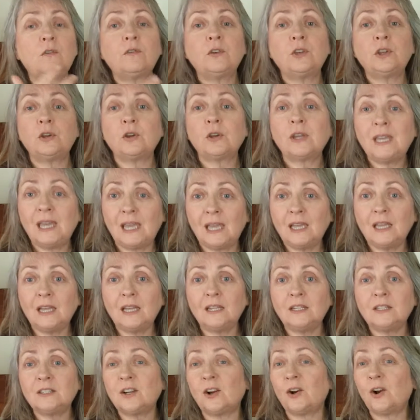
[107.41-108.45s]
for your
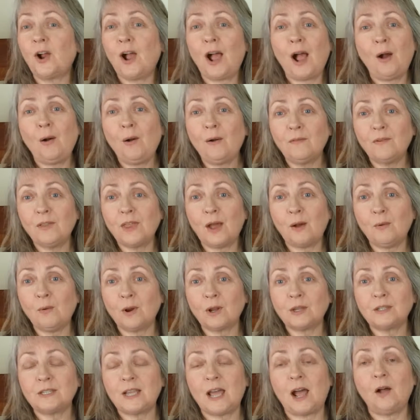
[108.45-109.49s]
kids or however that
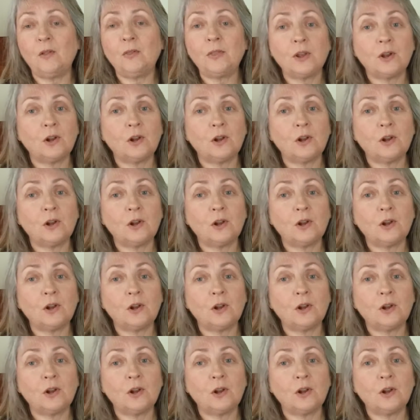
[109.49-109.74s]
works out,